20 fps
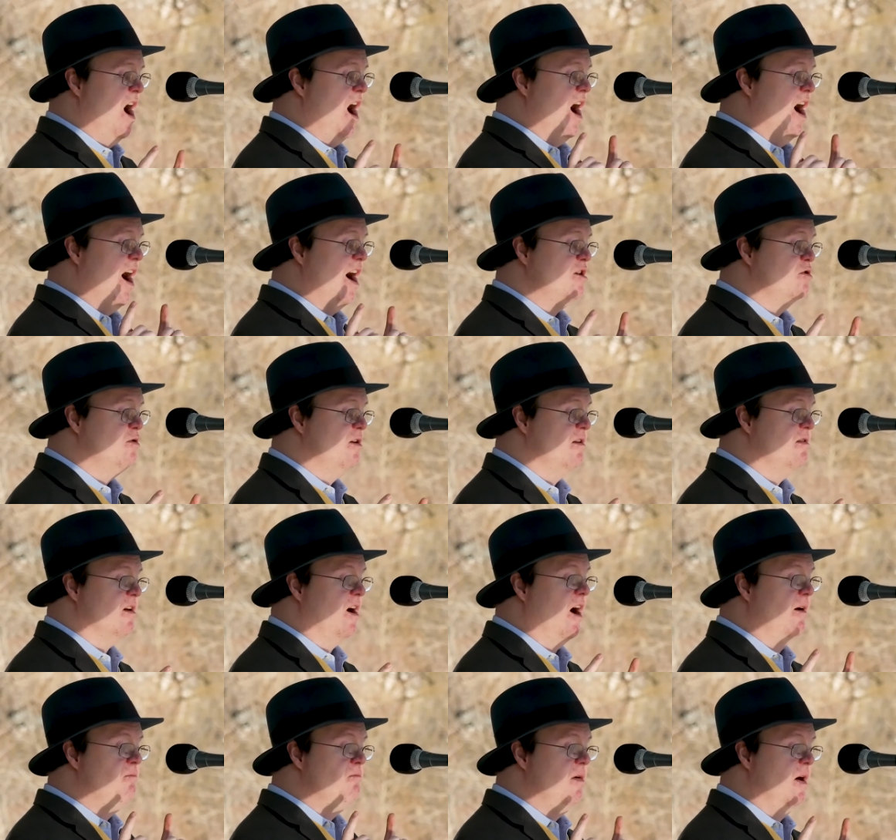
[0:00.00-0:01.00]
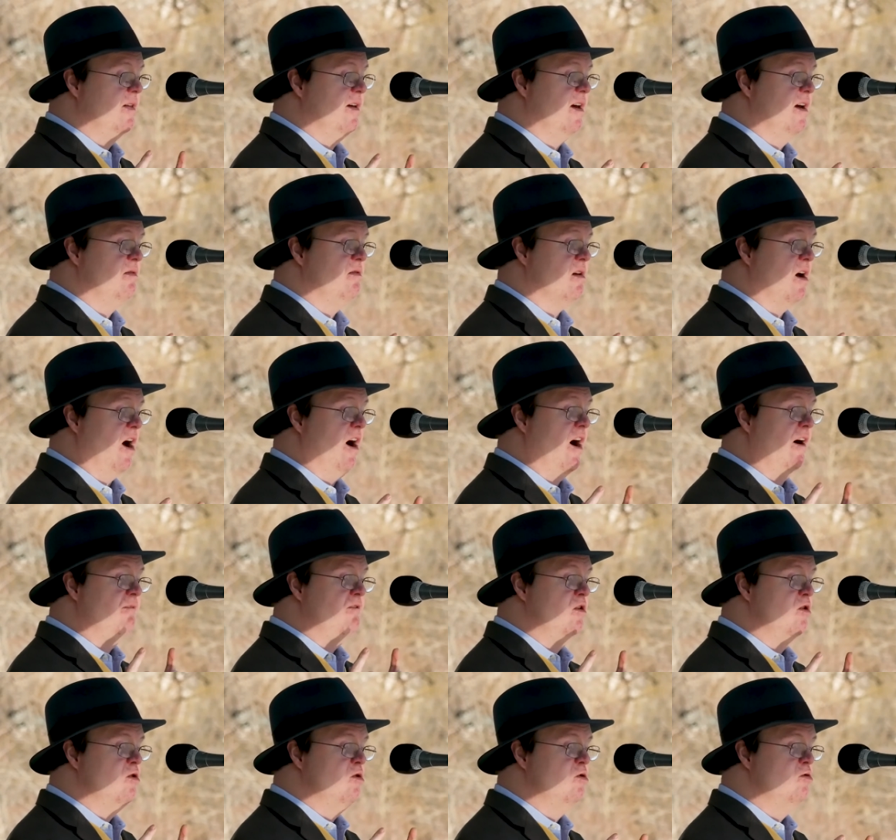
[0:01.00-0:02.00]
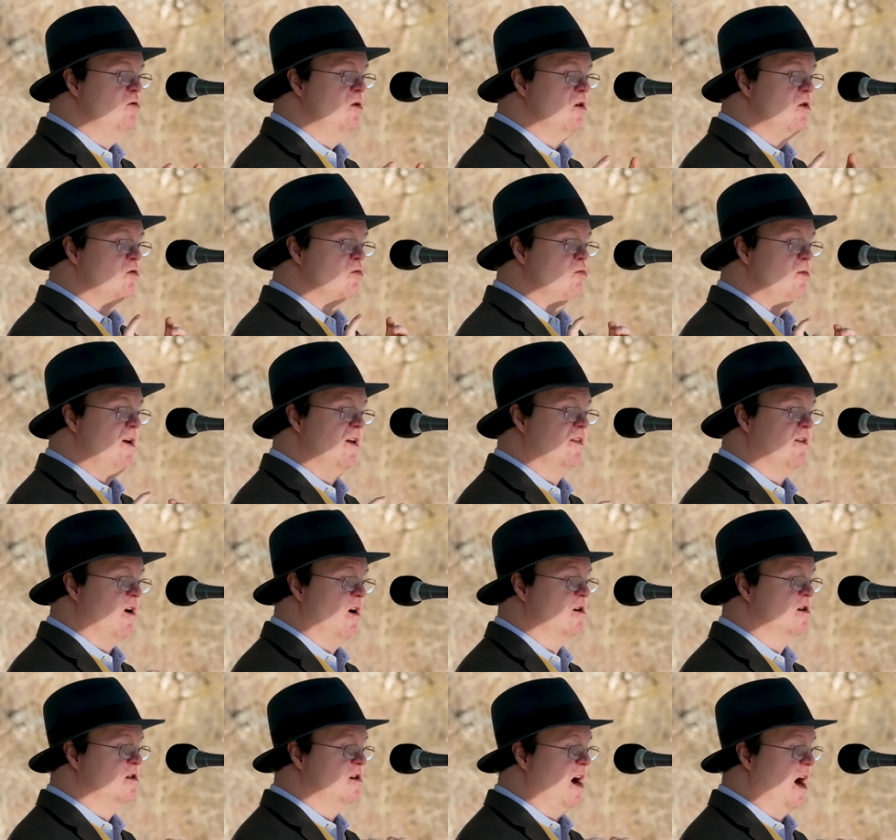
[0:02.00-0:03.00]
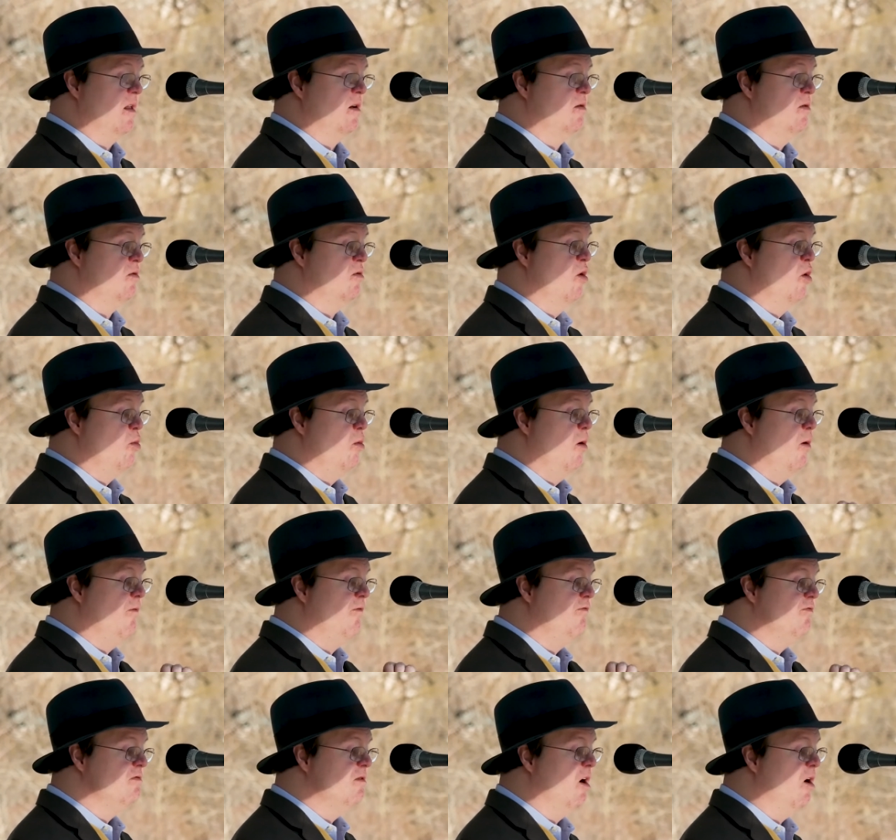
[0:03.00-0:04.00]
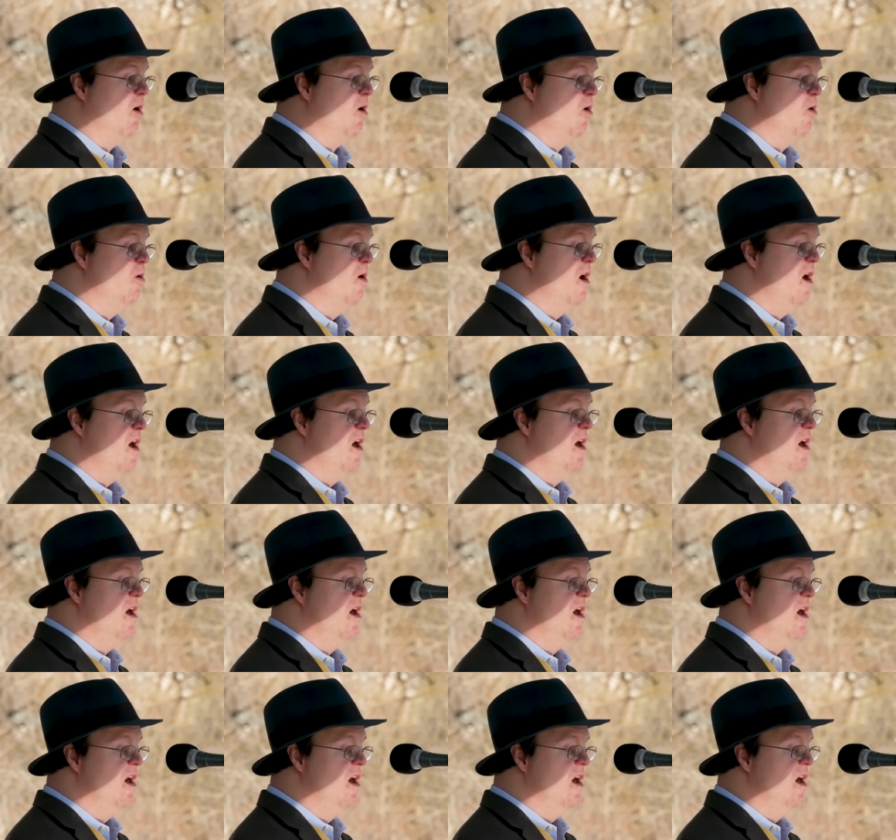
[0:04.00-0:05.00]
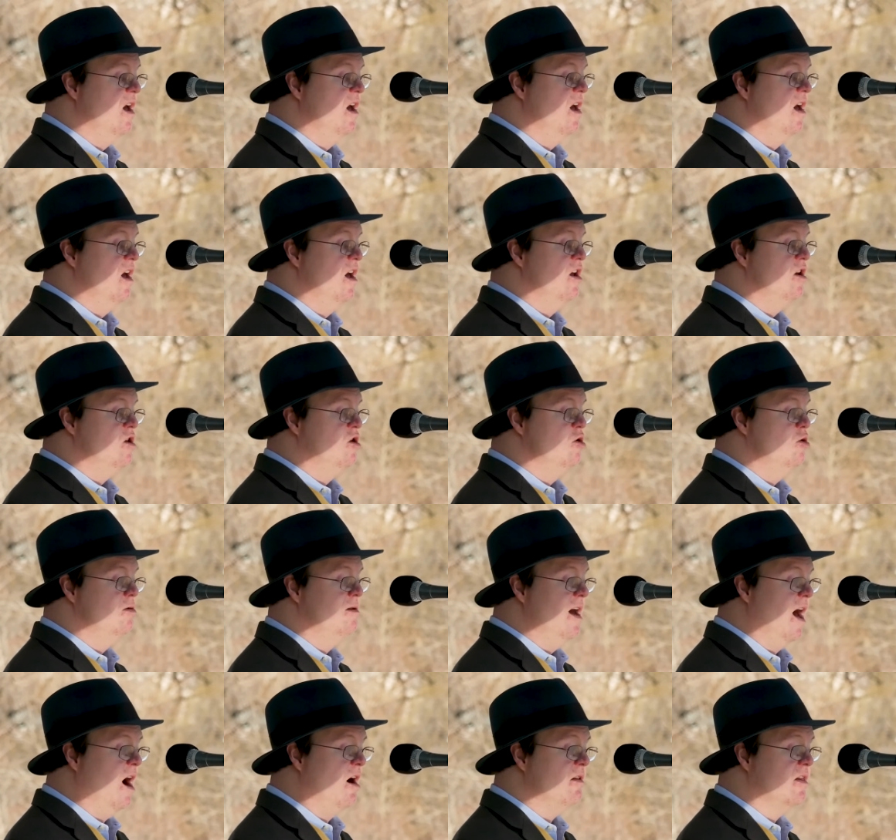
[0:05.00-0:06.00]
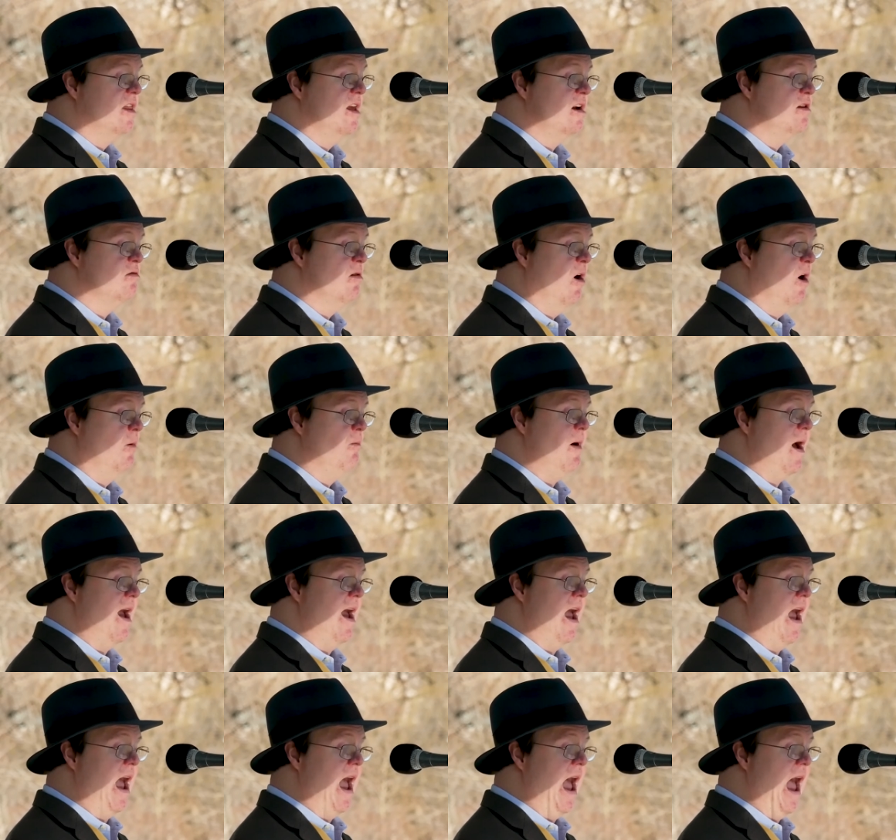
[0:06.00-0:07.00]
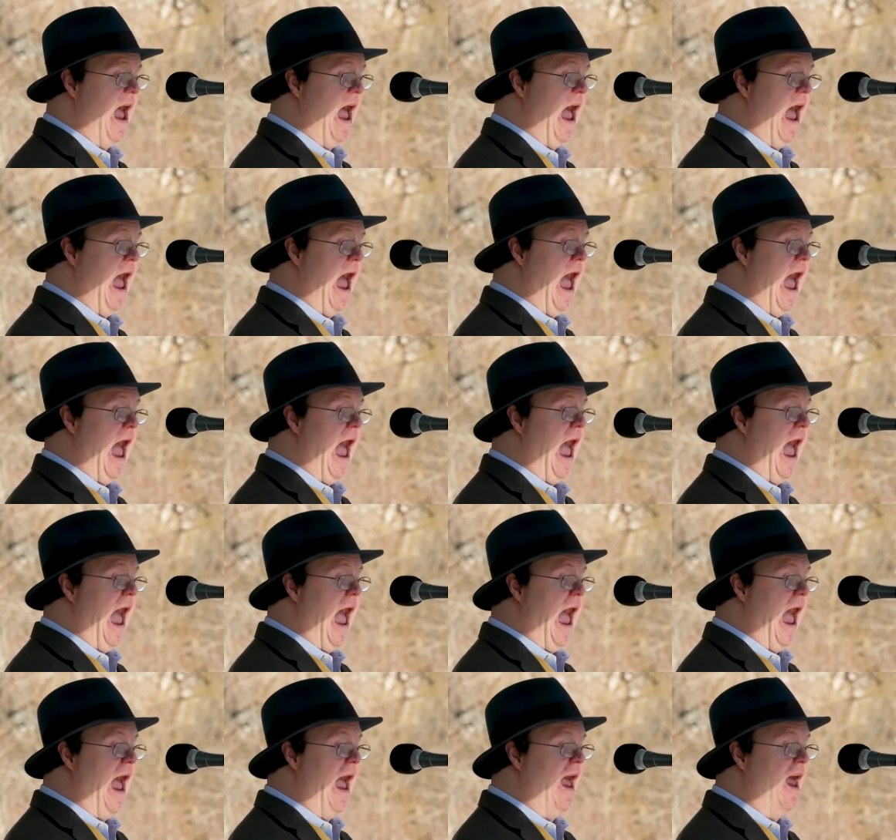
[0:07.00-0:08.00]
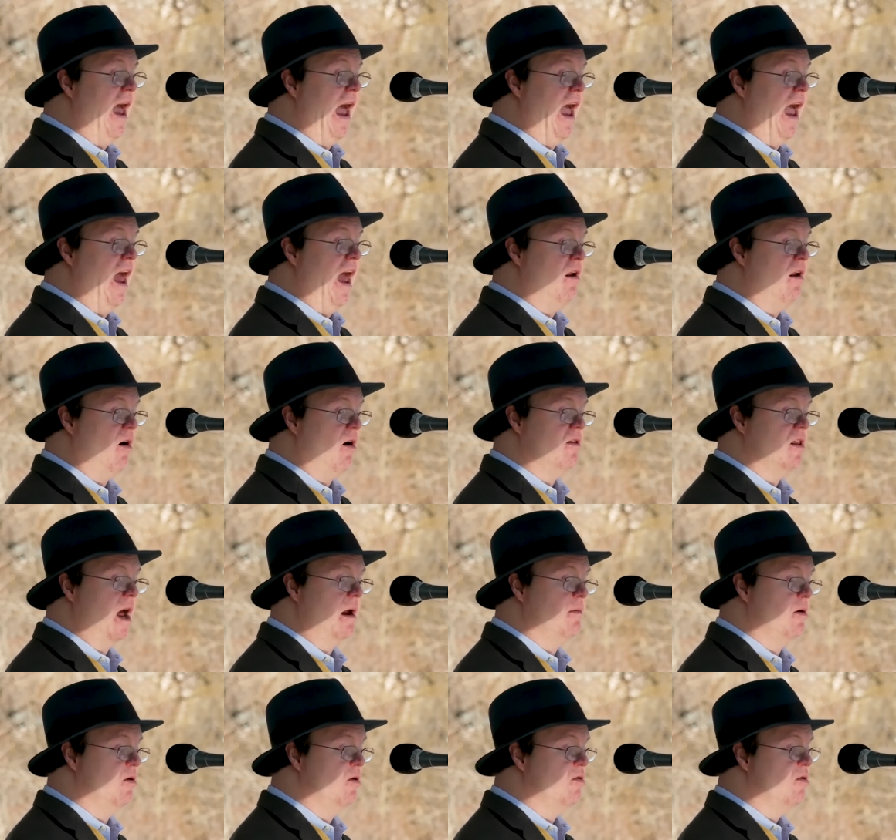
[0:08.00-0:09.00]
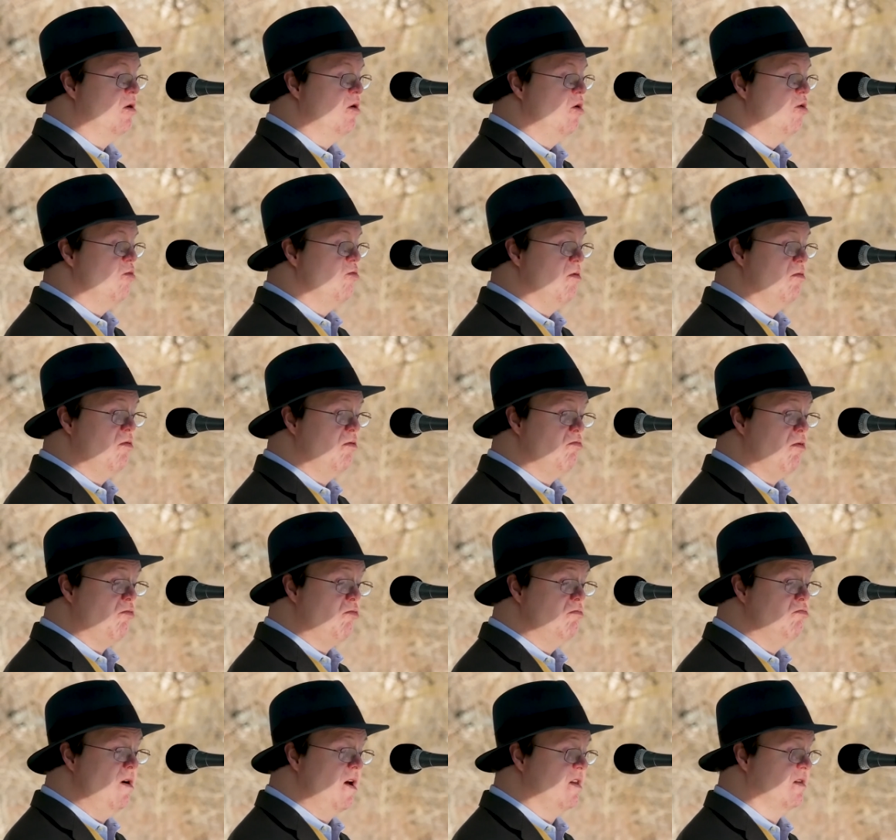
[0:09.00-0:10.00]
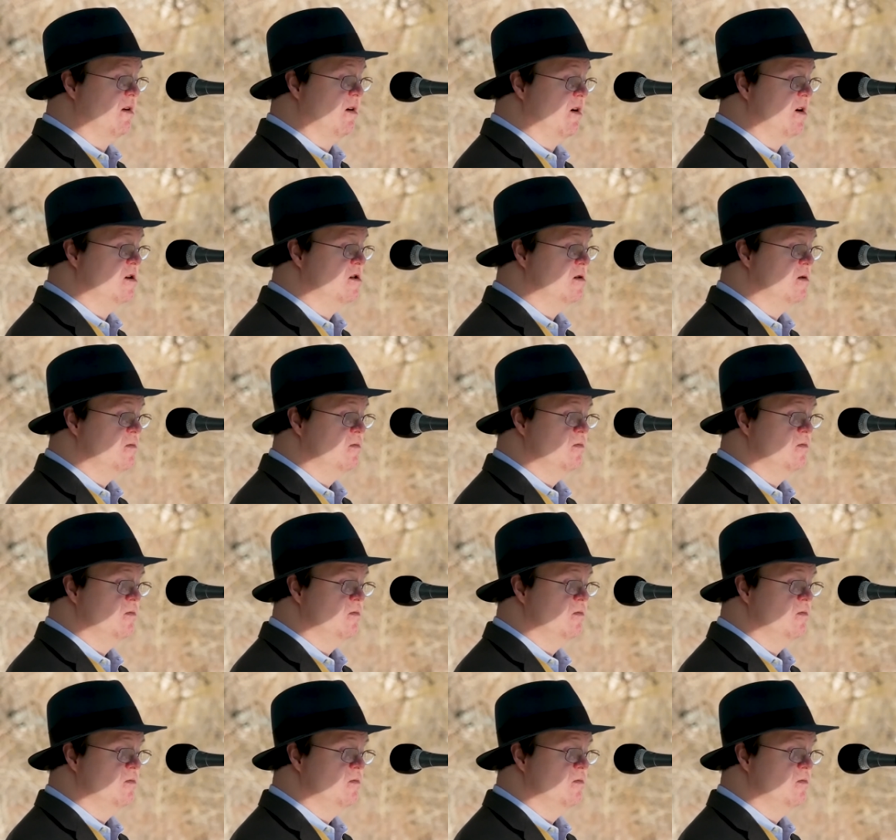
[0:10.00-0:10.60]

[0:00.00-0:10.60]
Hundreds of millions of new research dollars will flow to Down syndrome and Alzheimer's research,